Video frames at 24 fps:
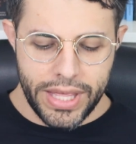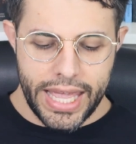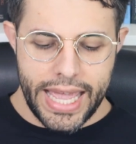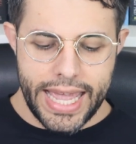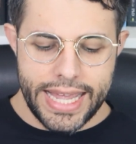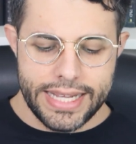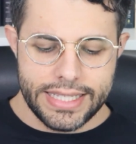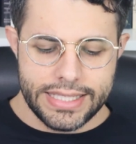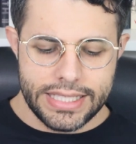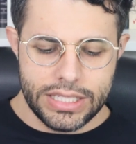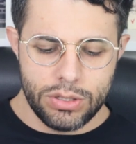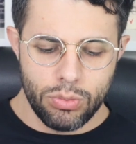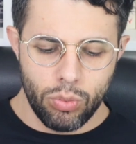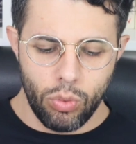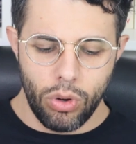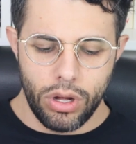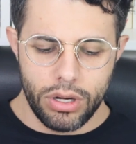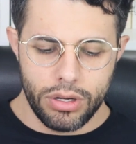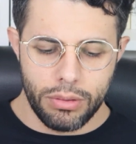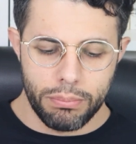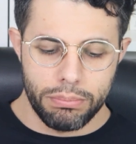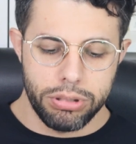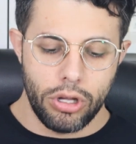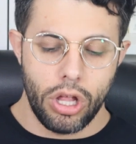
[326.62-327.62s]

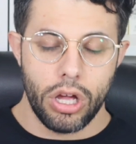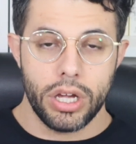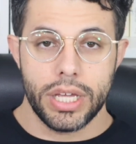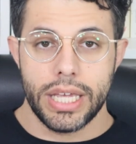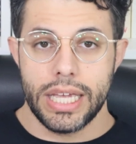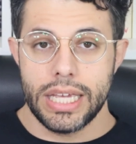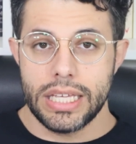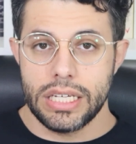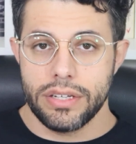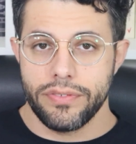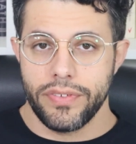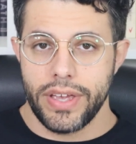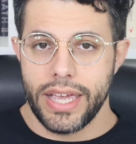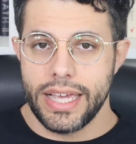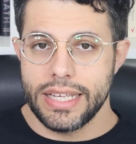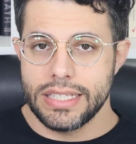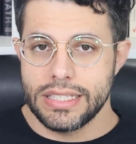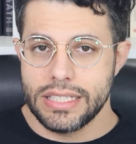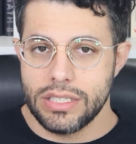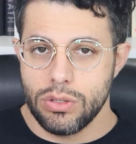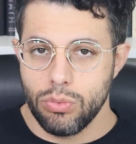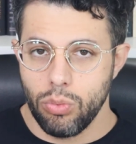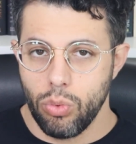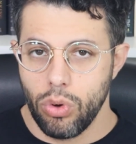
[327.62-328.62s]
AT1 blockade of
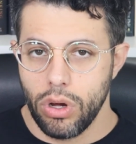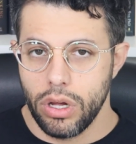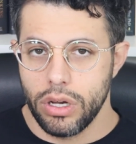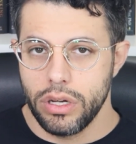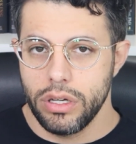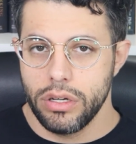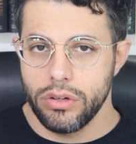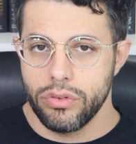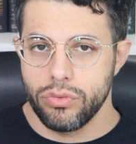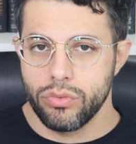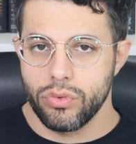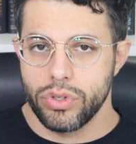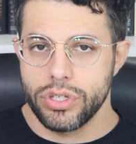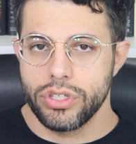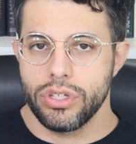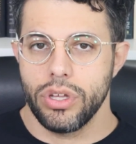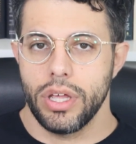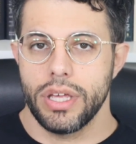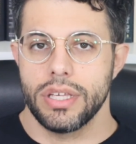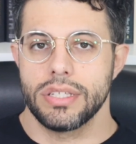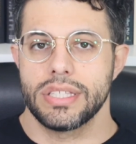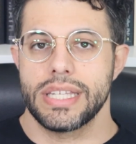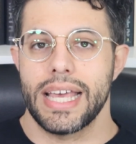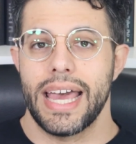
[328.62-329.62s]

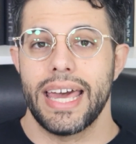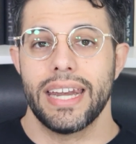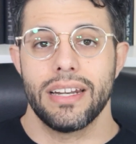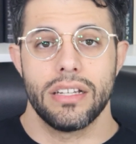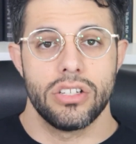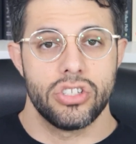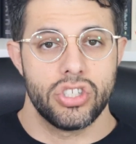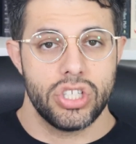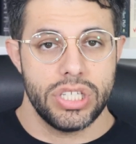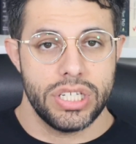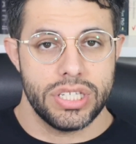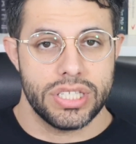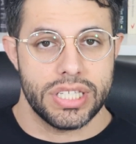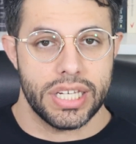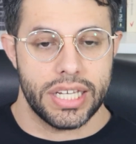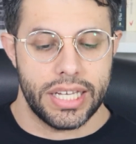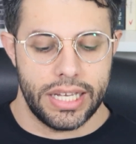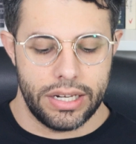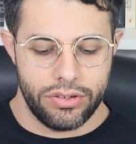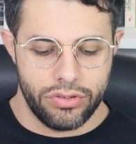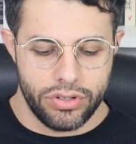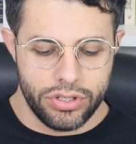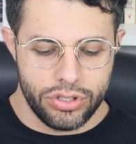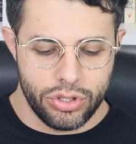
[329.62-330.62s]
AT1 is
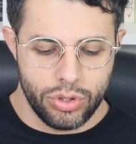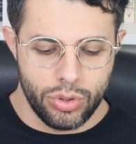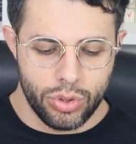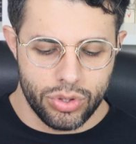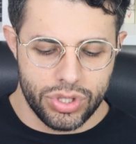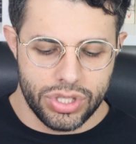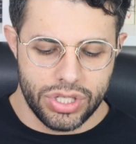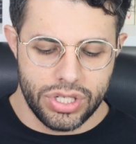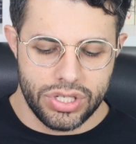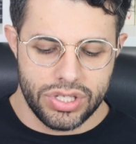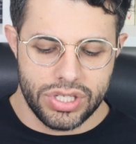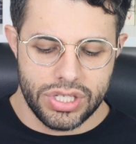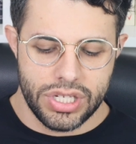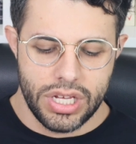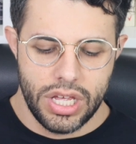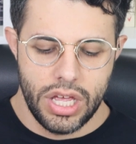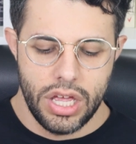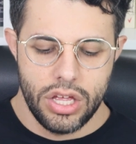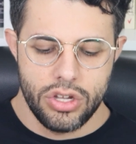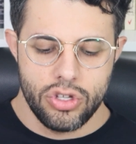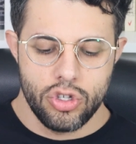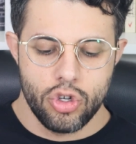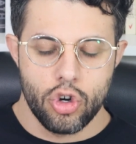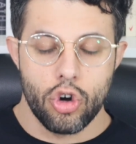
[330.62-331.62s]
analgesic and reduces
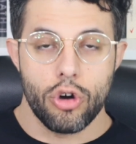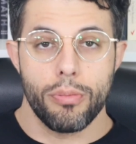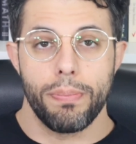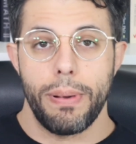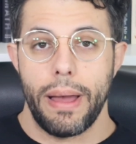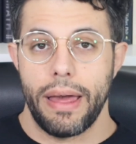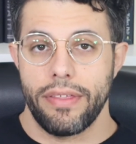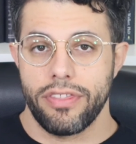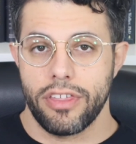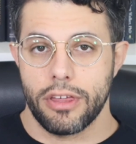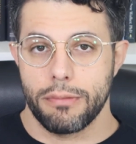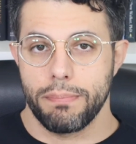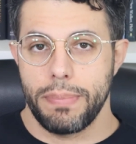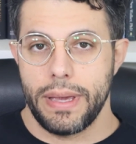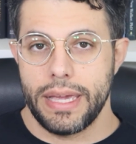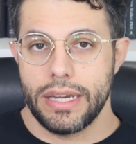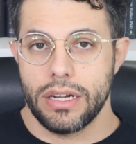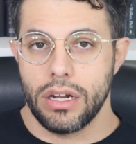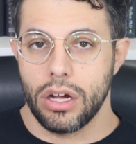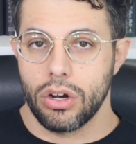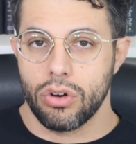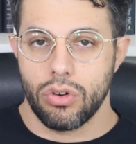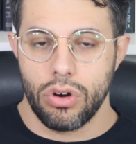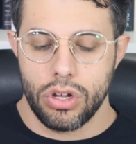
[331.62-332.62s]
neuropathic
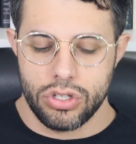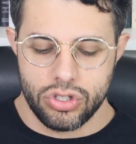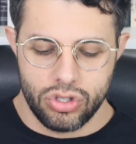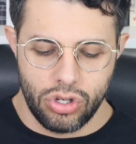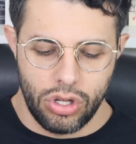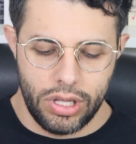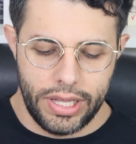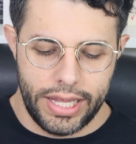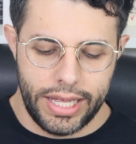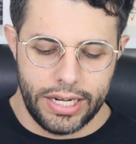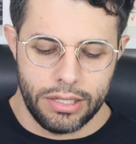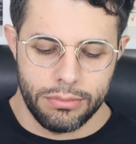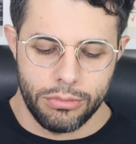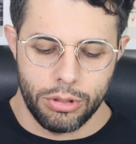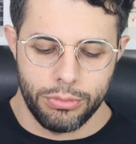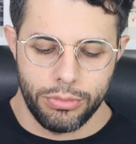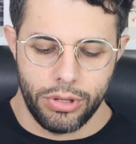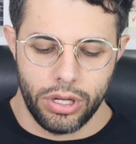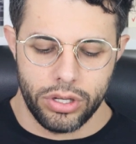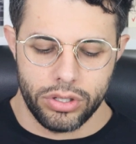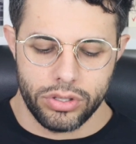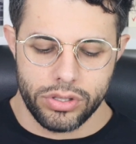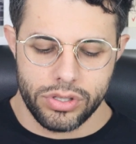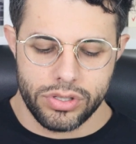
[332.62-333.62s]
pain across all animal
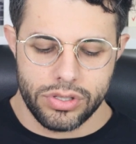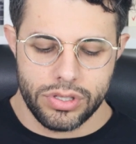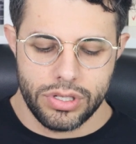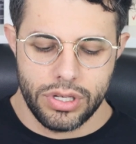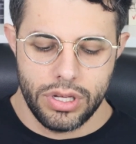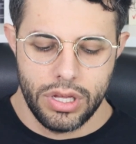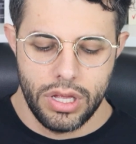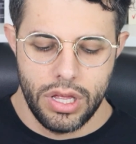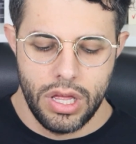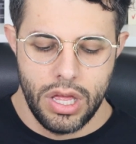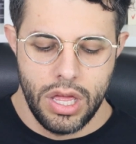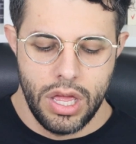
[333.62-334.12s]
models.